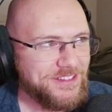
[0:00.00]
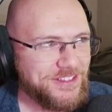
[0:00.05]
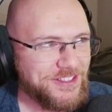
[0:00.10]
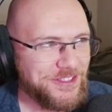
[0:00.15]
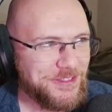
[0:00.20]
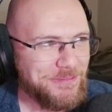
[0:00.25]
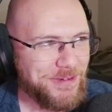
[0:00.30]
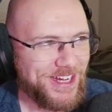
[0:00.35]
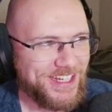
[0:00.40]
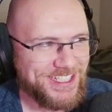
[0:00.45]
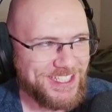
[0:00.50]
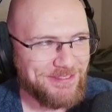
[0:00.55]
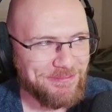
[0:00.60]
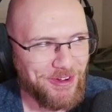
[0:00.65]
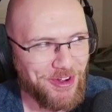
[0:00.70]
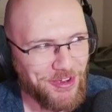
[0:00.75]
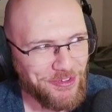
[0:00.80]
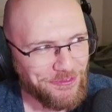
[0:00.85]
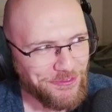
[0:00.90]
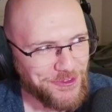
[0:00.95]
Goodbye,
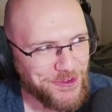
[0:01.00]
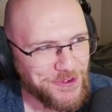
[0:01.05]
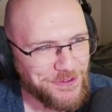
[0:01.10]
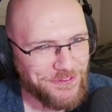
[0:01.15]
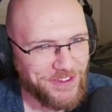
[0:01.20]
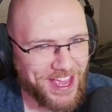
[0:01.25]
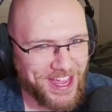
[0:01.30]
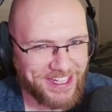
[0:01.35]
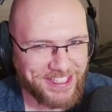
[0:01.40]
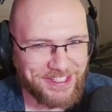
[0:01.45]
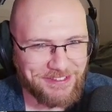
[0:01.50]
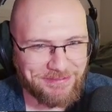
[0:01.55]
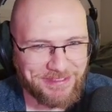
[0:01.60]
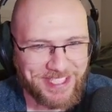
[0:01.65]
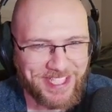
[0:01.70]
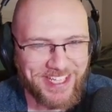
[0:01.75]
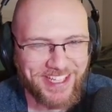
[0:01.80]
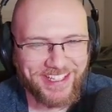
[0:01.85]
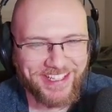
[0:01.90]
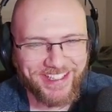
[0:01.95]
small food vacuum.
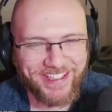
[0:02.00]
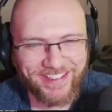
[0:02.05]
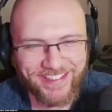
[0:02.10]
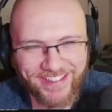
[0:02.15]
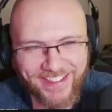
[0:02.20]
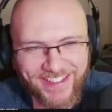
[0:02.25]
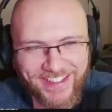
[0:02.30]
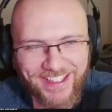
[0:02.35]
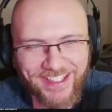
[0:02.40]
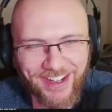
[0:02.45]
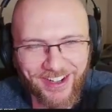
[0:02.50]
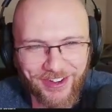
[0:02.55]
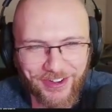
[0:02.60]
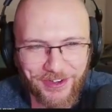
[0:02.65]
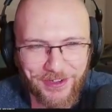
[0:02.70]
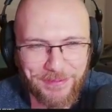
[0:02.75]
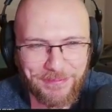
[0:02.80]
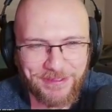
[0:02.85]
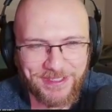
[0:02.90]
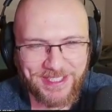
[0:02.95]
See,
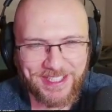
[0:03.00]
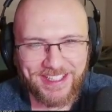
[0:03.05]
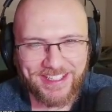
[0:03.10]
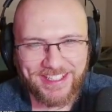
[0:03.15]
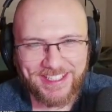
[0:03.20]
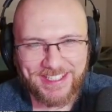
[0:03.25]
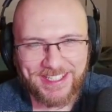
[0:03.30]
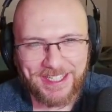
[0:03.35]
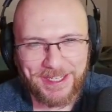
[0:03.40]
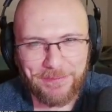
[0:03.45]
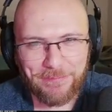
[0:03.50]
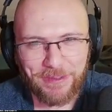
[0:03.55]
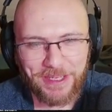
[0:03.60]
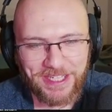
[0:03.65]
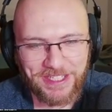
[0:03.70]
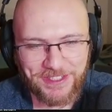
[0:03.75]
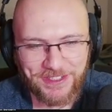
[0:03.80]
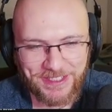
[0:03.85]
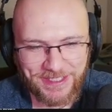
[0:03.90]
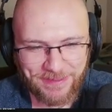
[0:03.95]
Herb was on the same
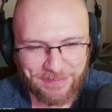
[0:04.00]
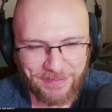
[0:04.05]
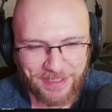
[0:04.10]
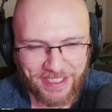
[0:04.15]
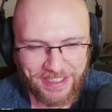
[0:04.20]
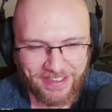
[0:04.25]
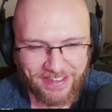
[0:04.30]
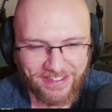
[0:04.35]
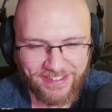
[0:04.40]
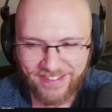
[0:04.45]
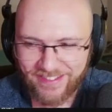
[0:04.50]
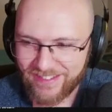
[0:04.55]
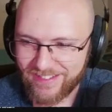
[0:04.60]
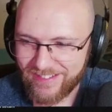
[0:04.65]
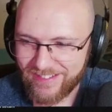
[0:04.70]
page as me.